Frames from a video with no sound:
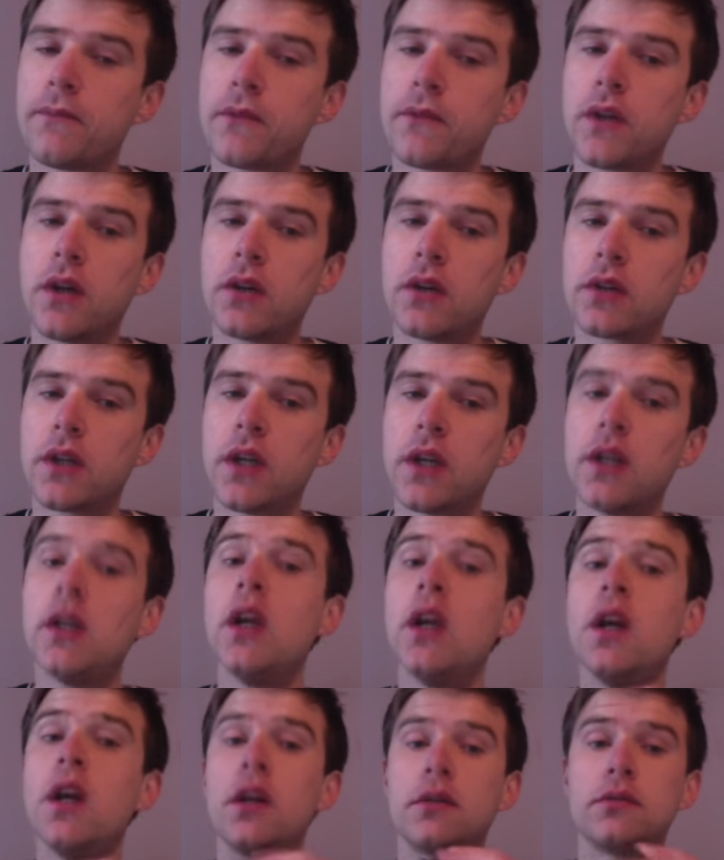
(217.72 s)
Okay,
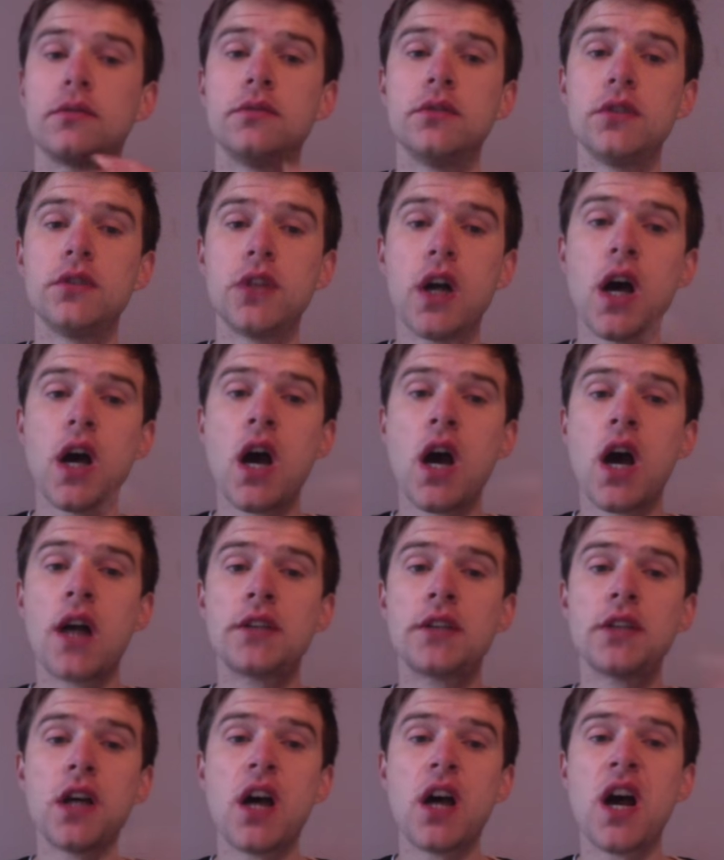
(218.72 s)
da
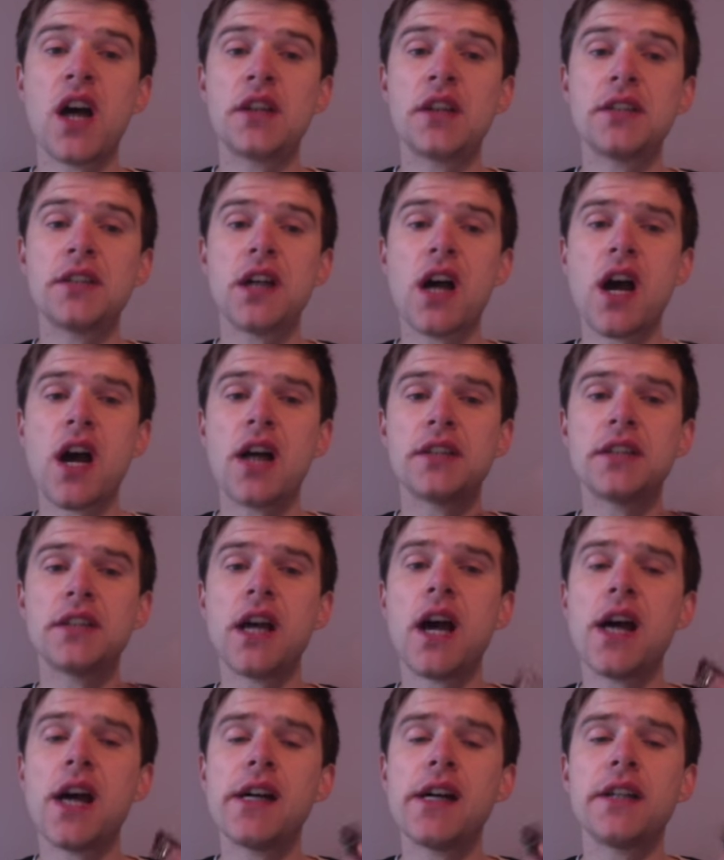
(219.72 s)
da da
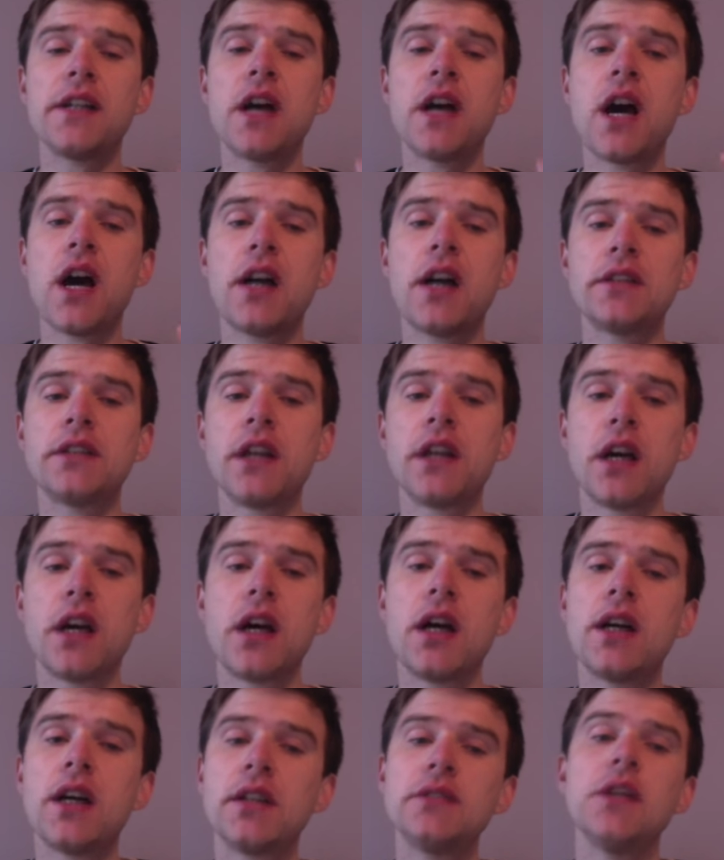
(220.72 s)
da da
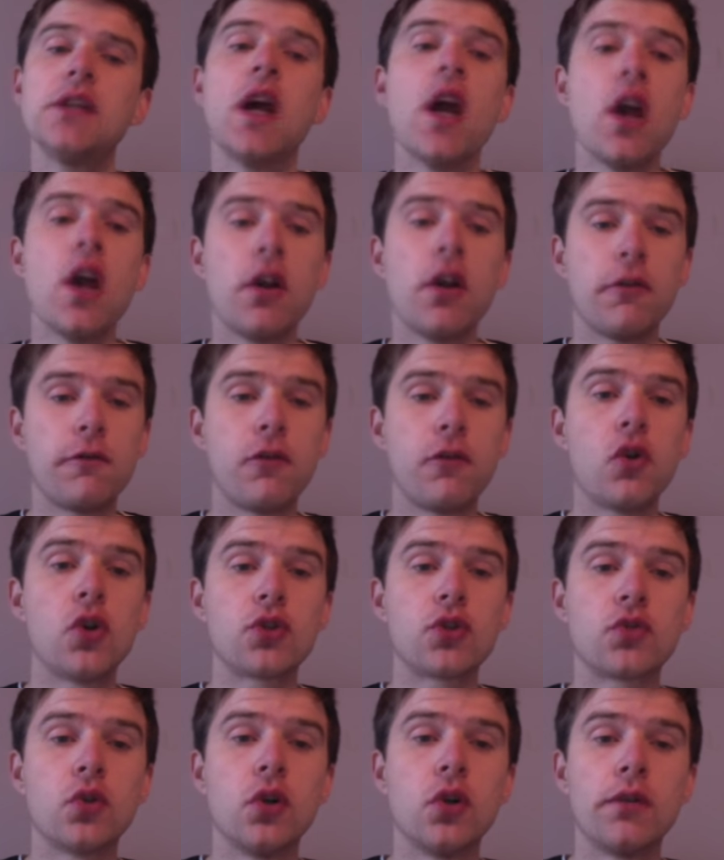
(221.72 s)
da. 4
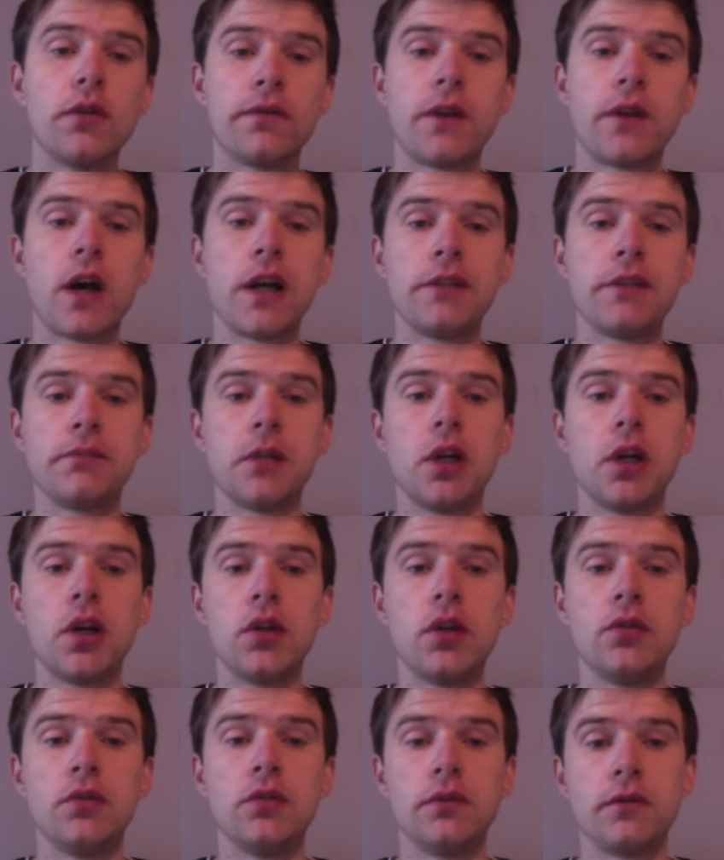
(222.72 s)
draw, 5
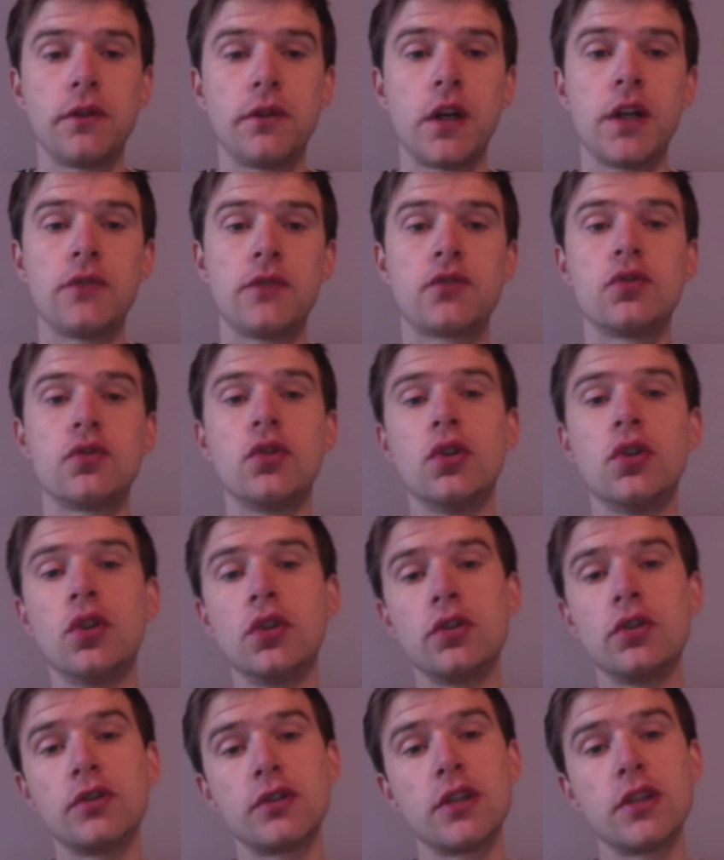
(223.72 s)
blow, 5 draw,
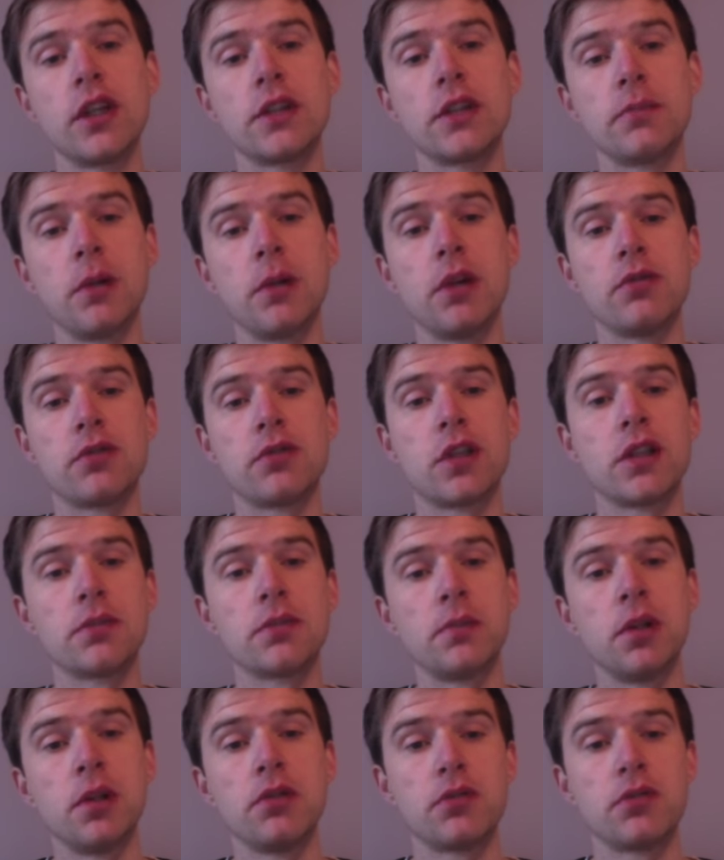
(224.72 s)
6 blow, 6
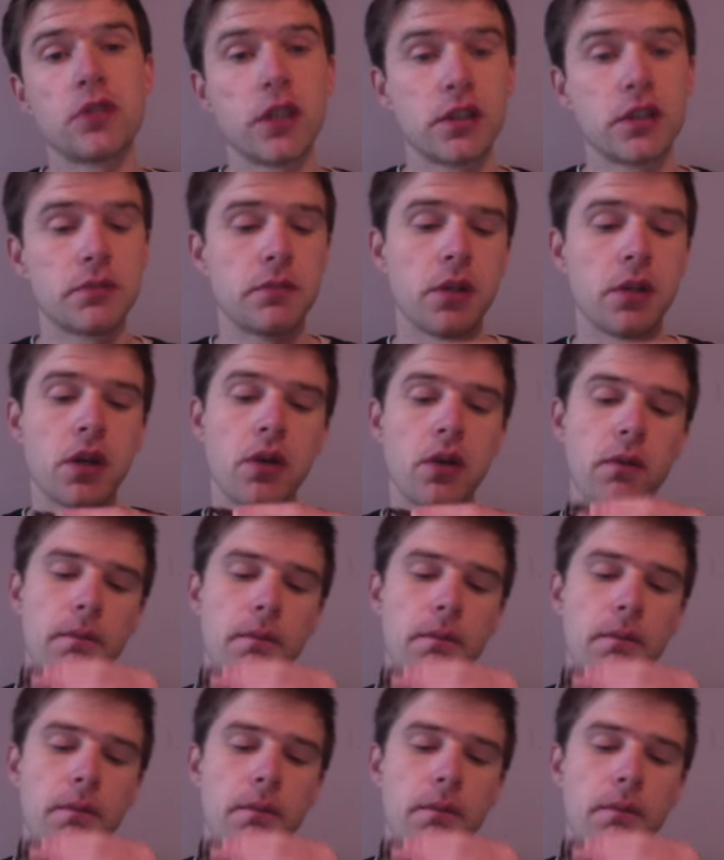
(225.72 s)
blow, 6 blow.